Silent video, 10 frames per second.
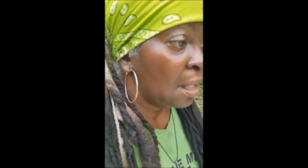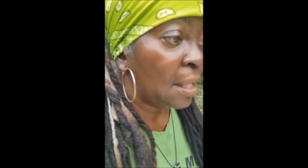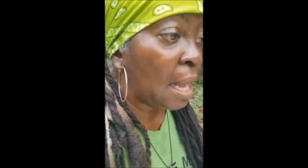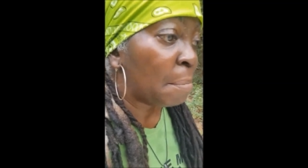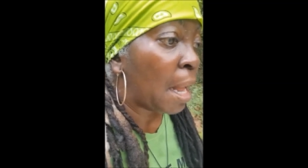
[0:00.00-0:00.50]

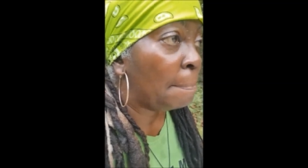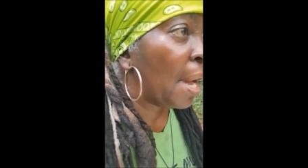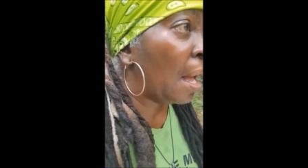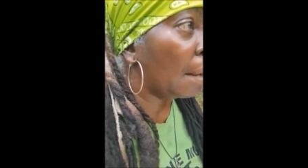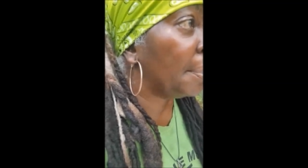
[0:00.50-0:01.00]
Now my
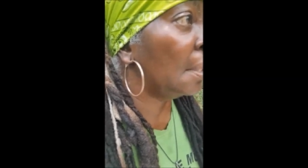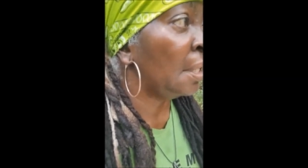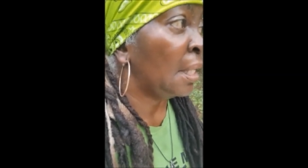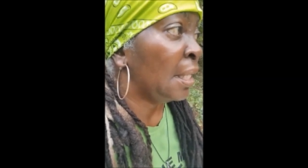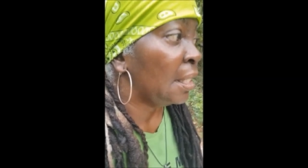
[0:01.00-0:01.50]
pop
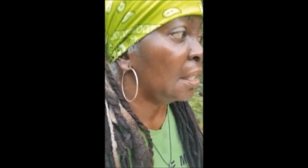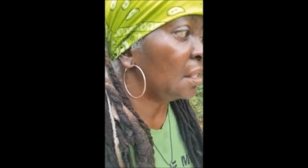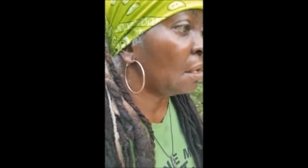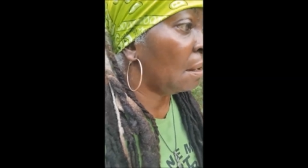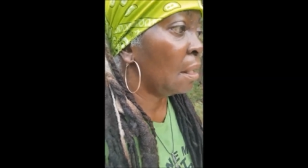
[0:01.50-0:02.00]
is
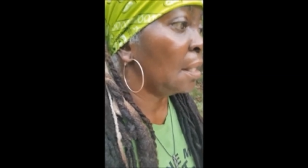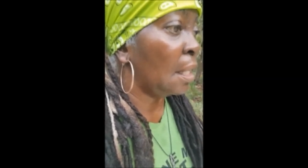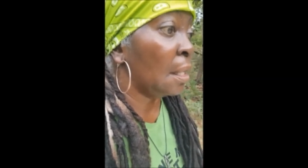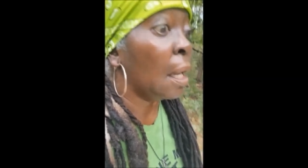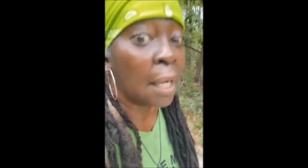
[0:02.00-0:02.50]
on
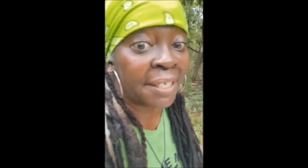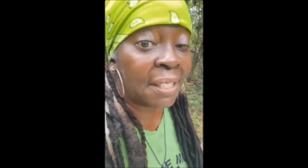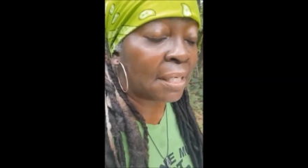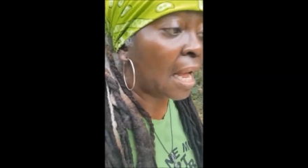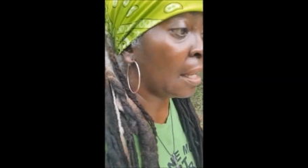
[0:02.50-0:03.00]
a
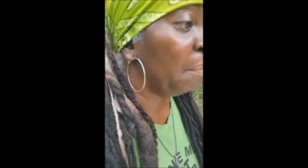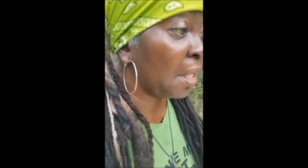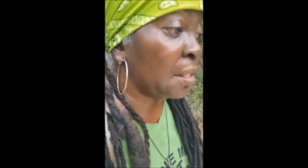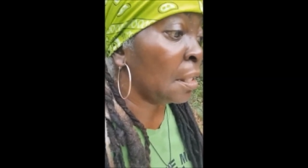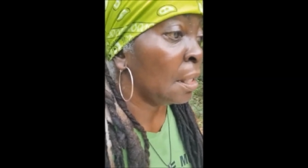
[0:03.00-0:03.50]

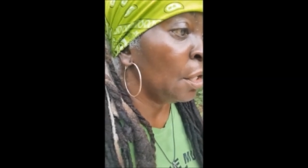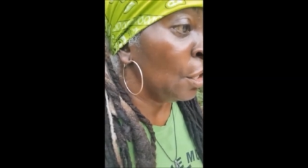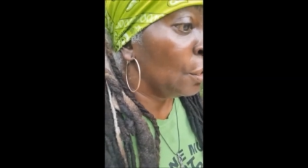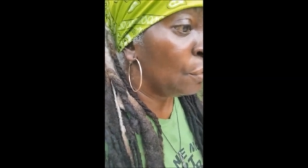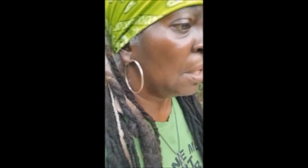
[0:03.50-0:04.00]
assignment
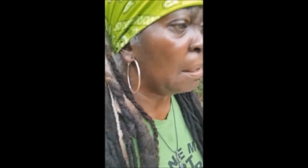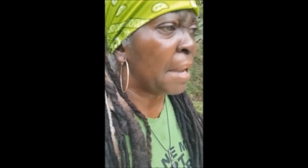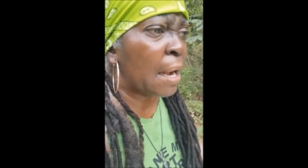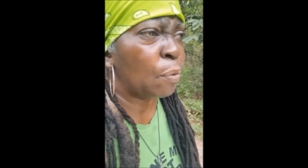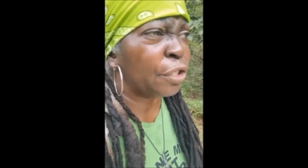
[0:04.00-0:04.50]
to get
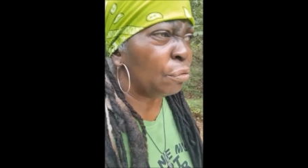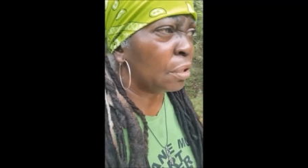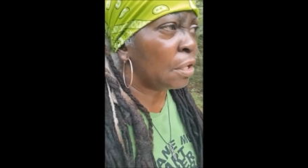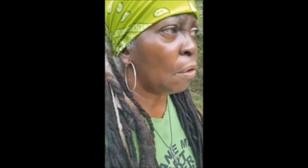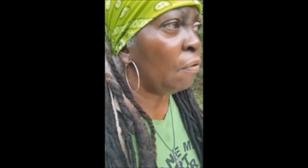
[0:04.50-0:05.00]
back what you
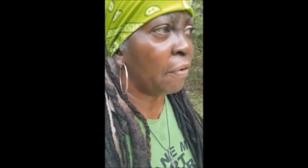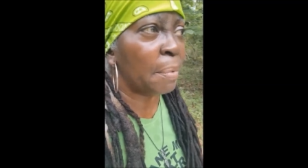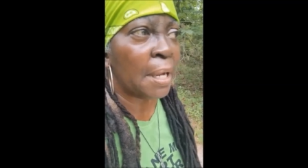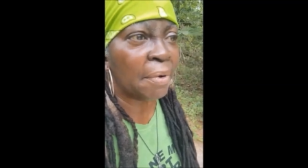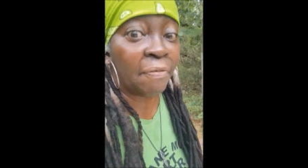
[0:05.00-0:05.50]
stole from
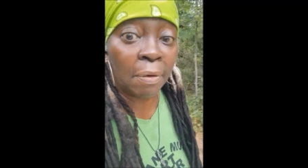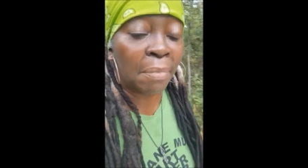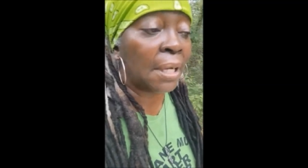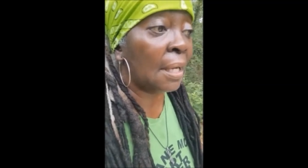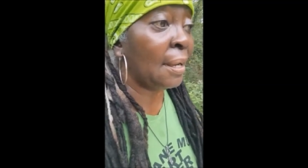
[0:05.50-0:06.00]
him and from
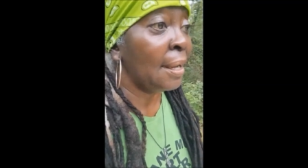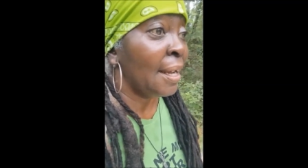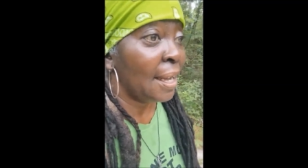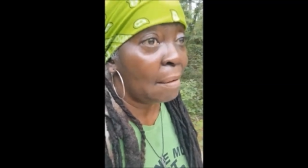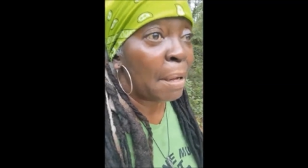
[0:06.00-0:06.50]
me.
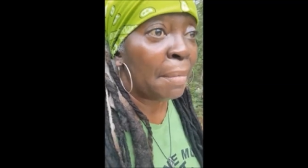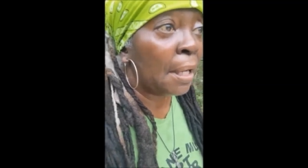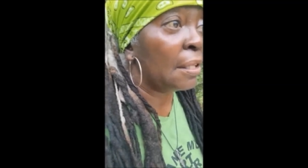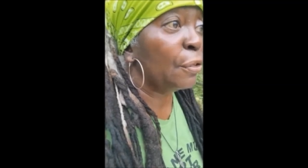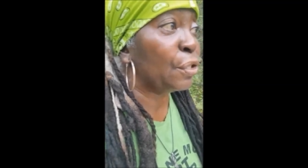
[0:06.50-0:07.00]
And my
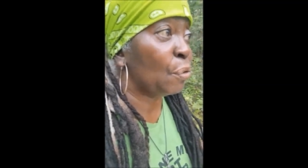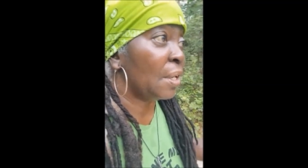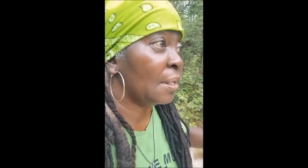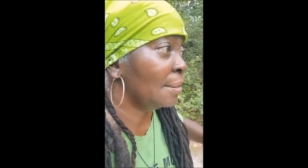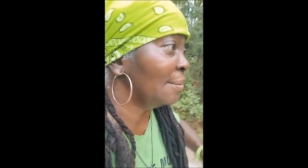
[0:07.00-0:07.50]
mother's going
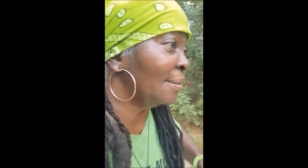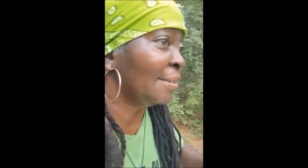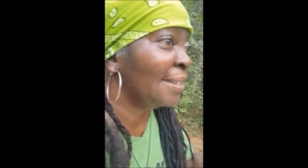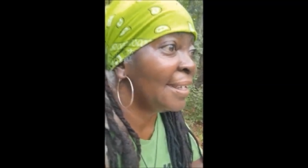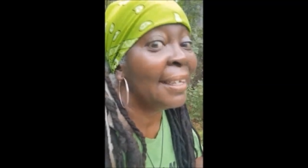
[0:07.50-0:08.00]
to
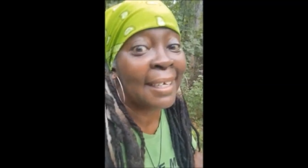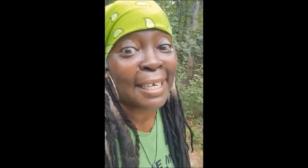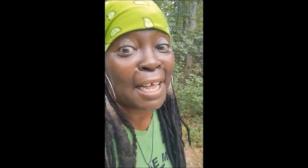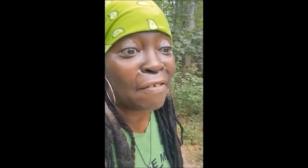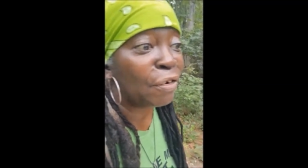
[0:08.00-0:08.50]

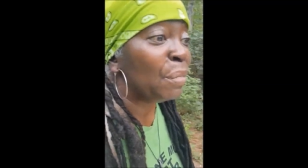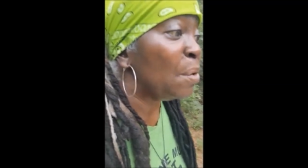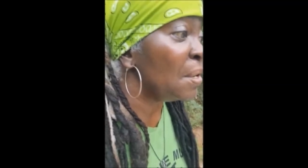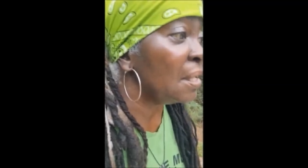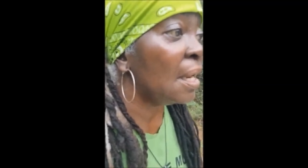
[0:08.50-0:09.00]
cover me
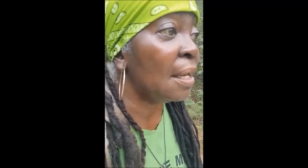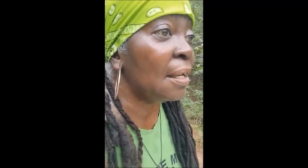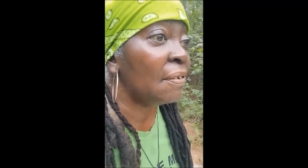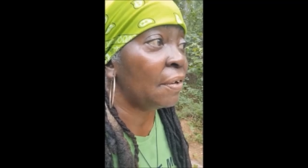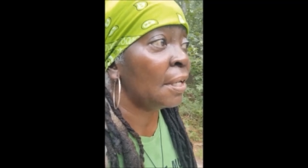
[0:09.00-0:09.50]
with
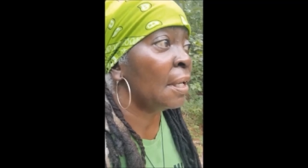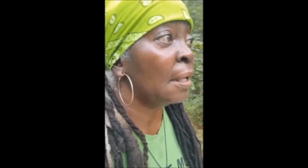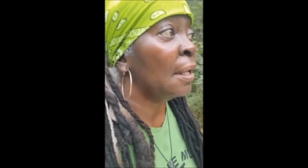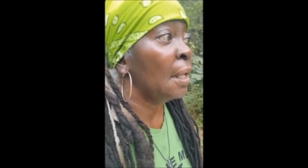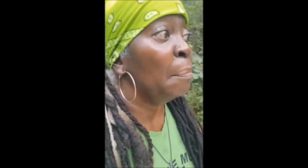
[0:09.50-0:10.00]
love.
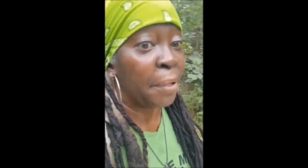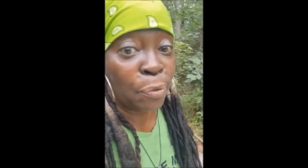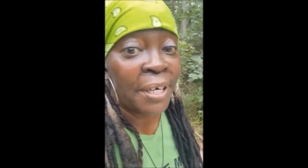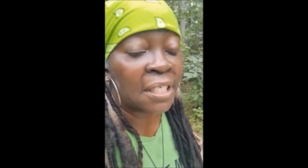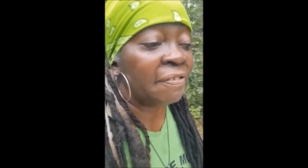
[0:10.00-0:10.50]
But the
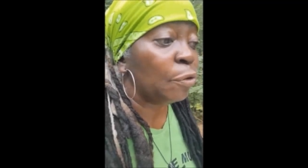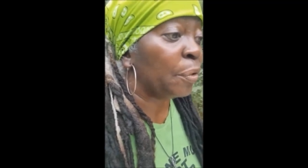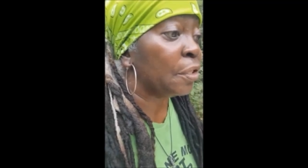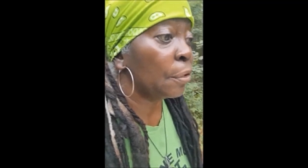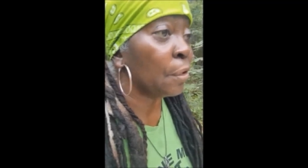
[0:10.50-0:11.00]
rest of you
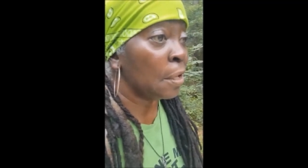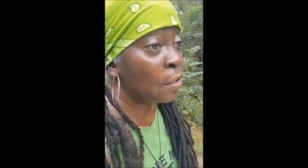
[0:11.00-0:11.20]
with dirt.